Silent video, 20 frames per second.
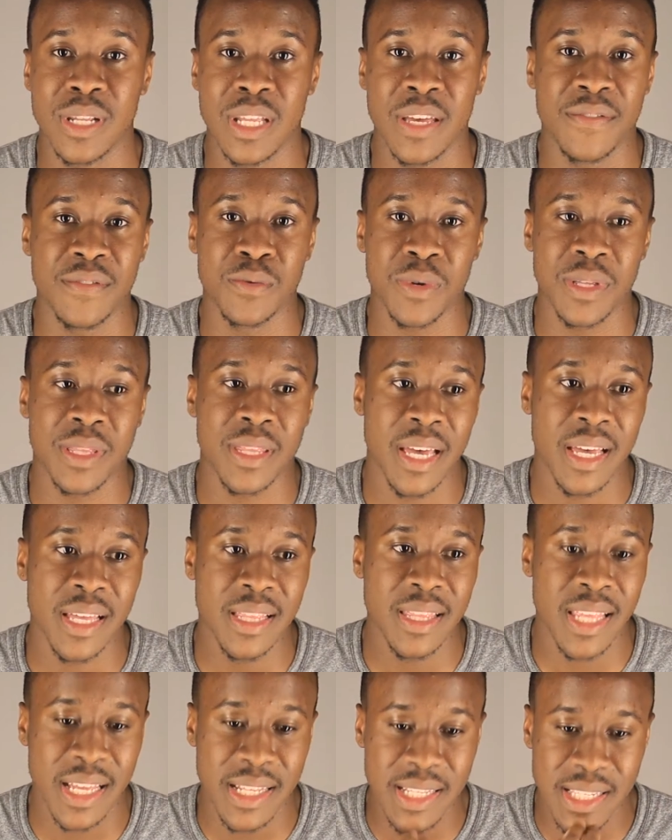living with
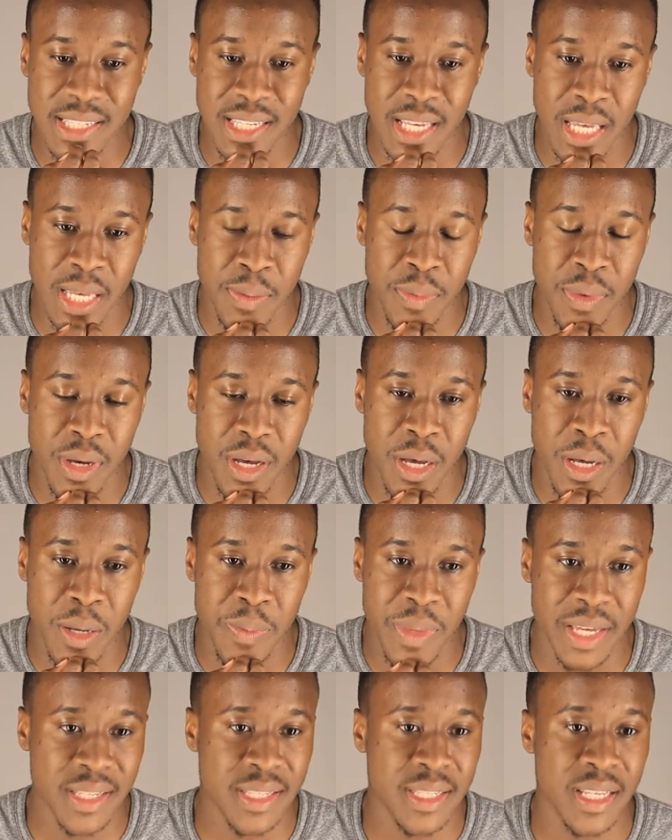that same
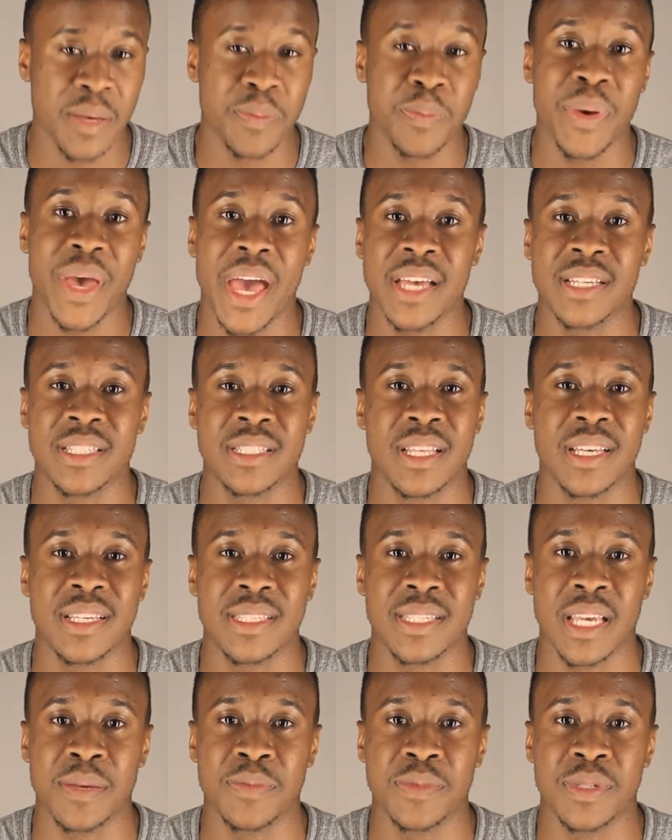passion, that
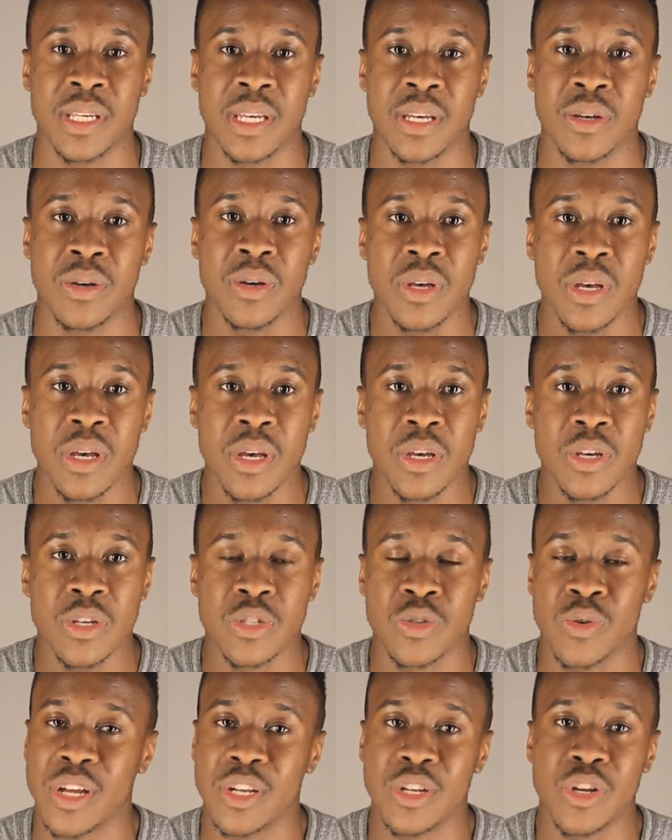same zeal.
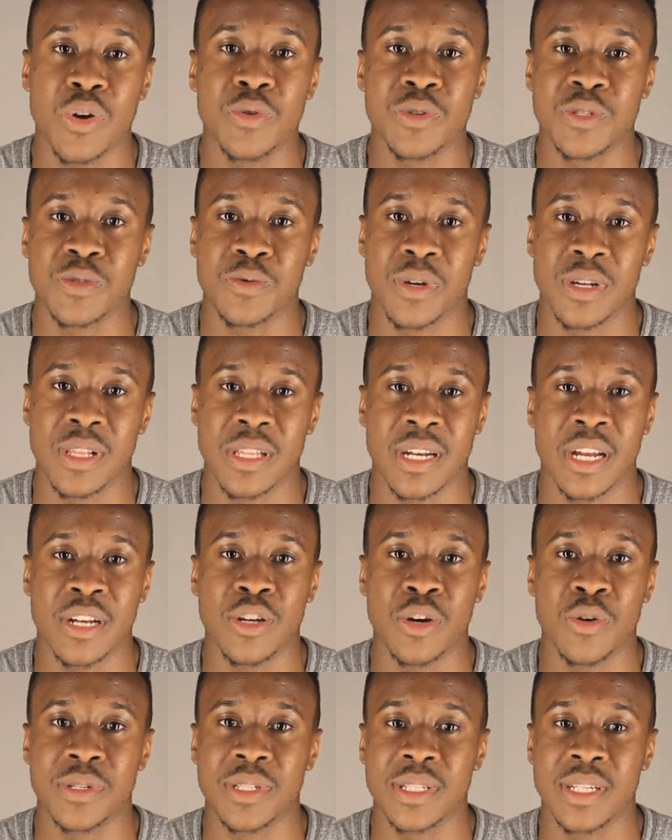So I know it's real, and I
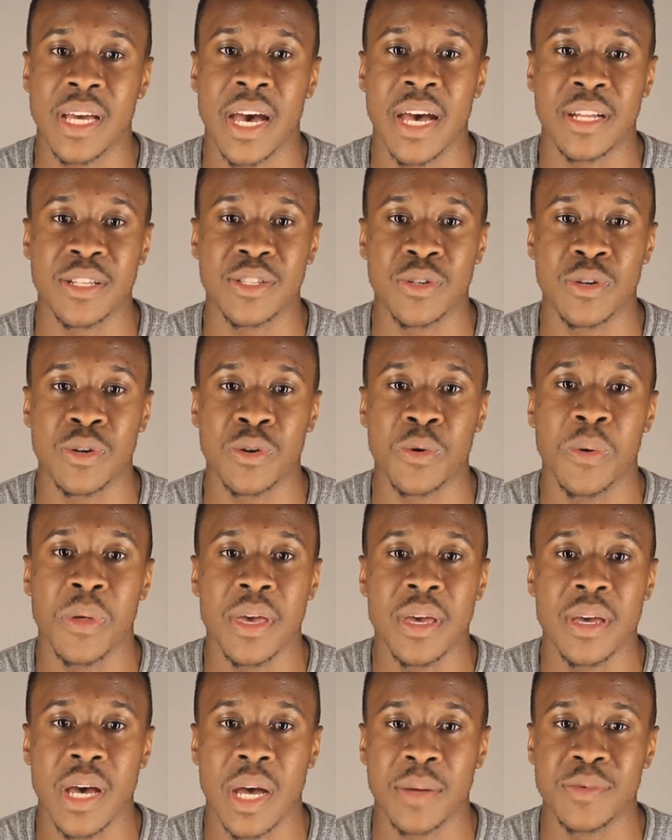know it's God. So
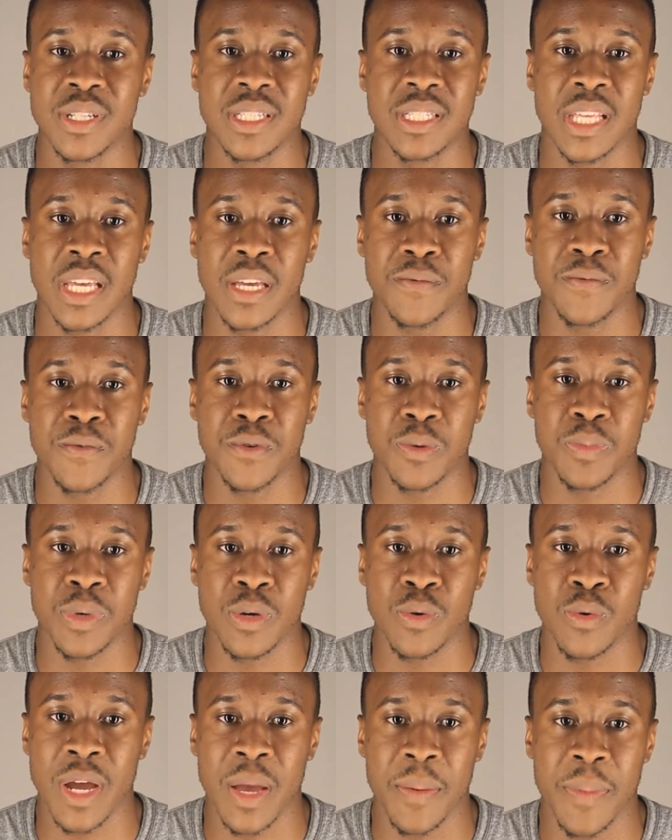I'm just thankful to
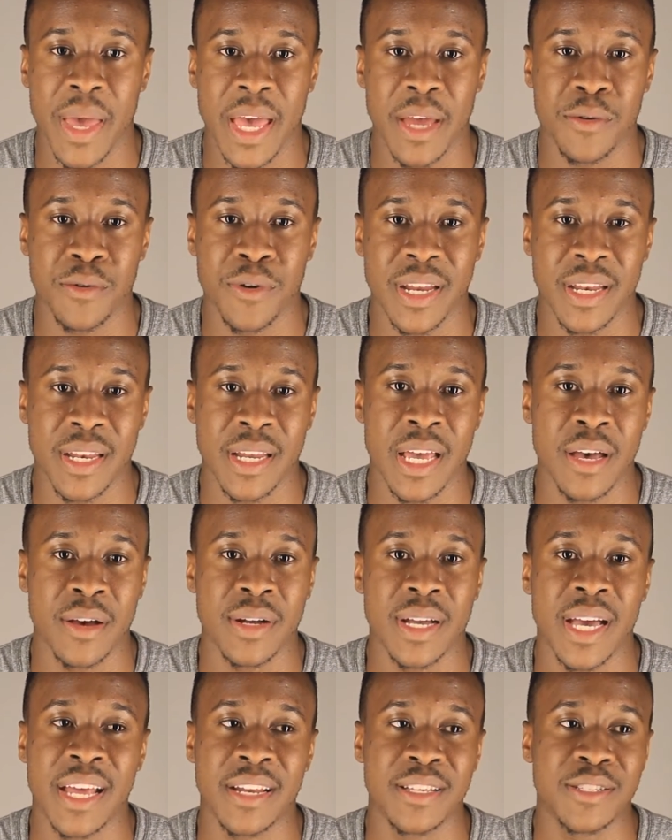be where I'm at right now.
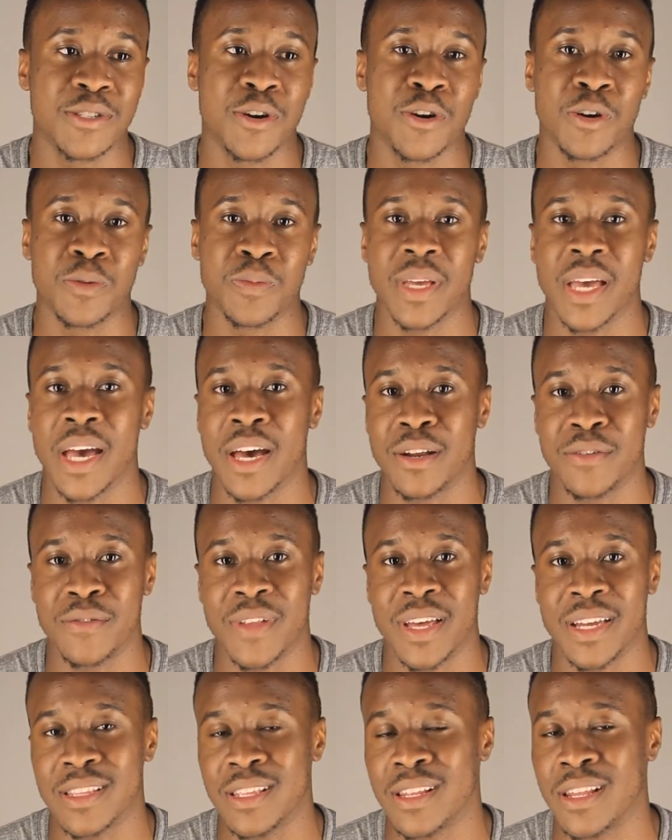God has called me out of
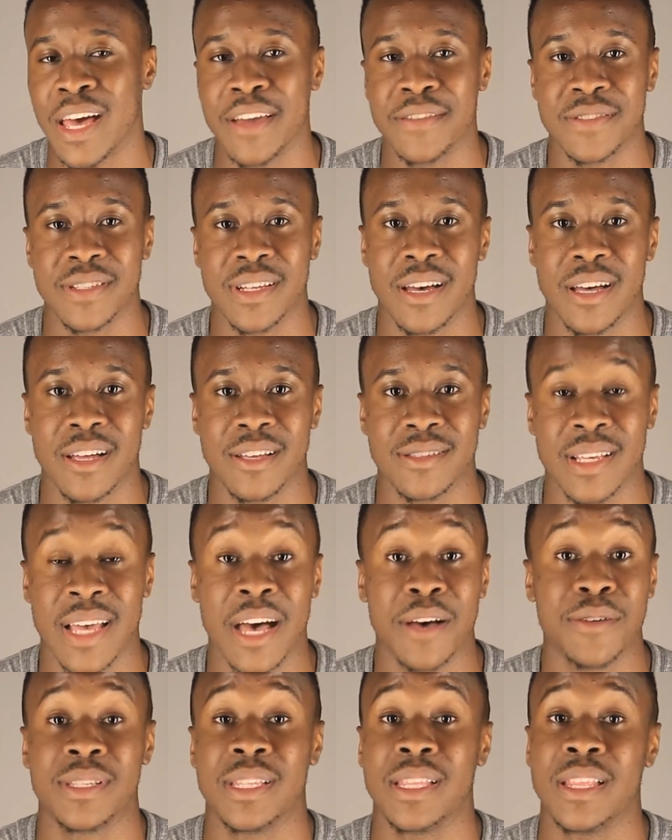like the lifestyle
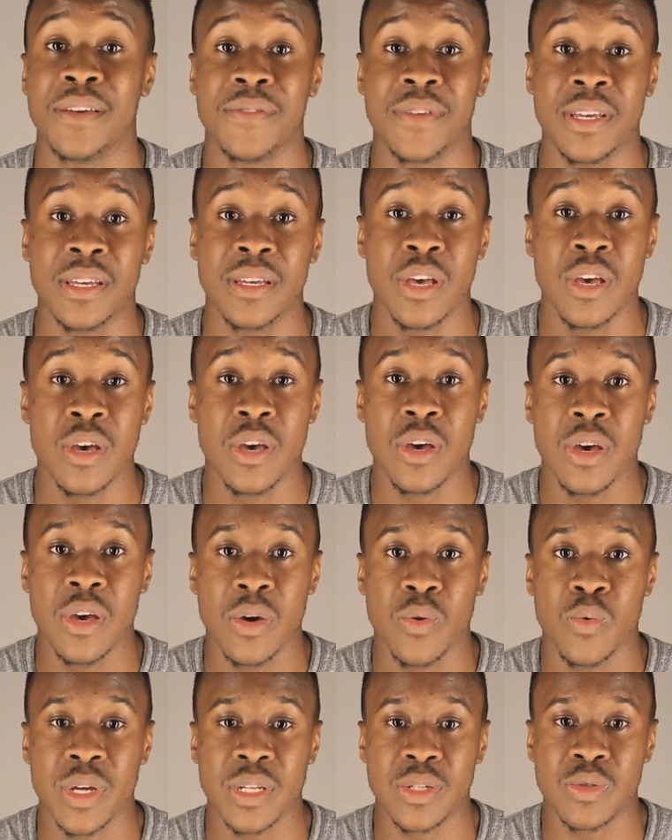I was living,
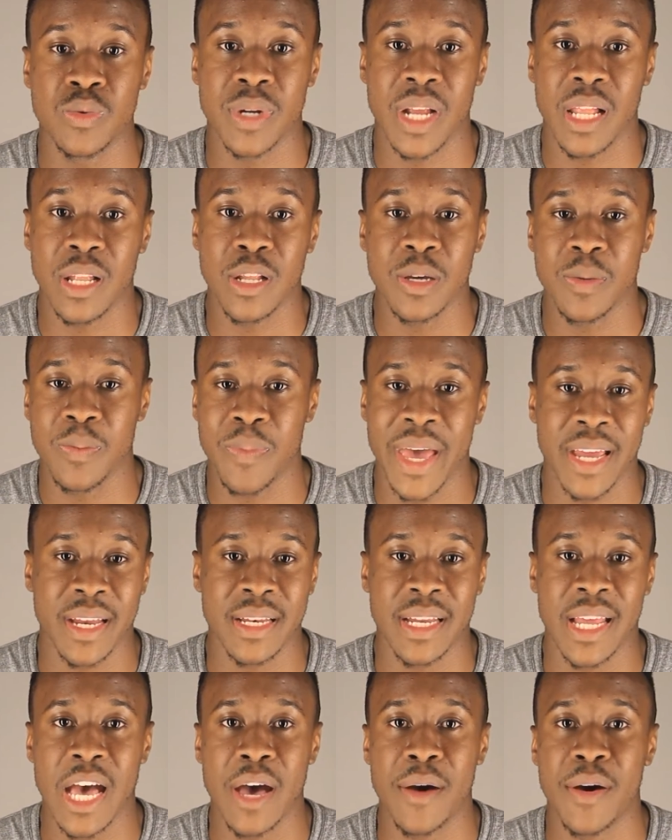which when I look back
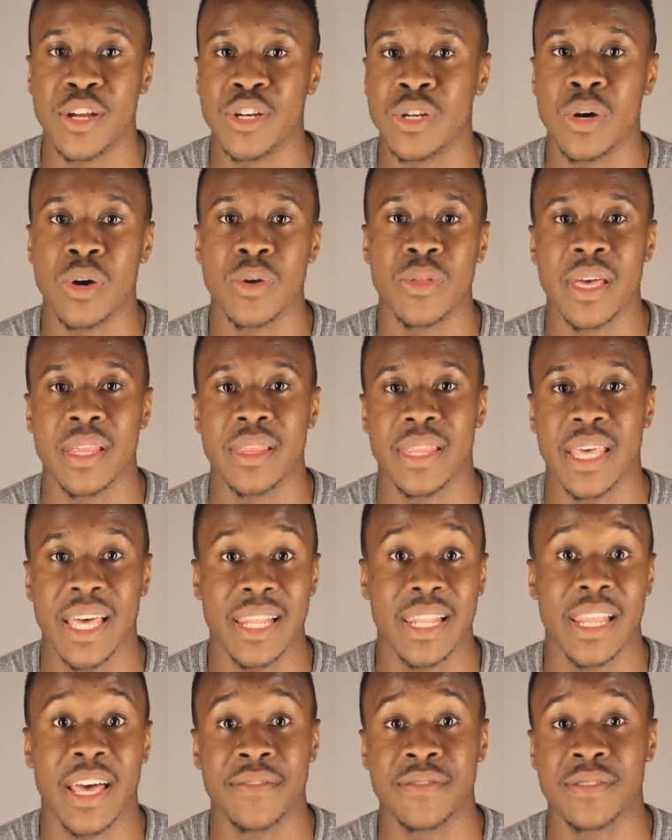now, I know
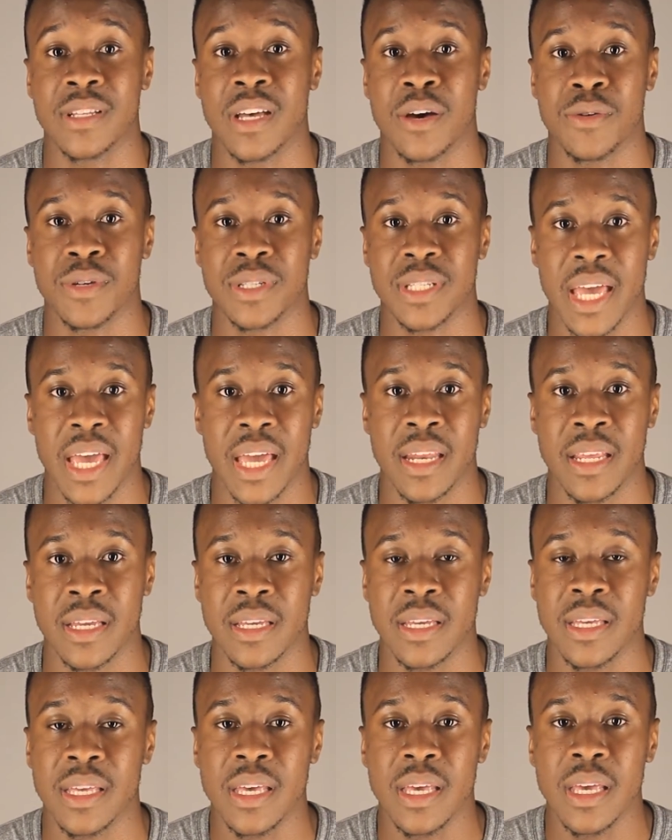that lifestyle was
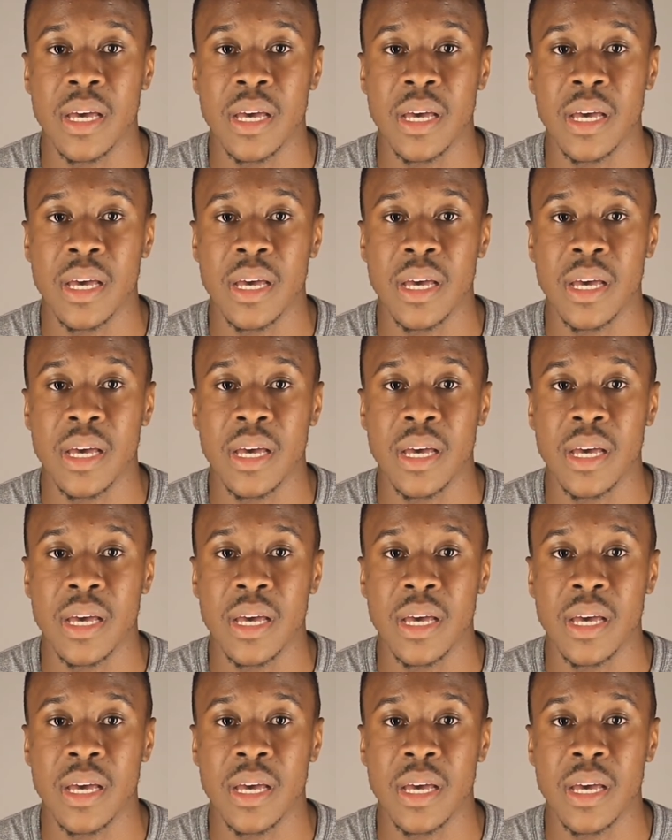heading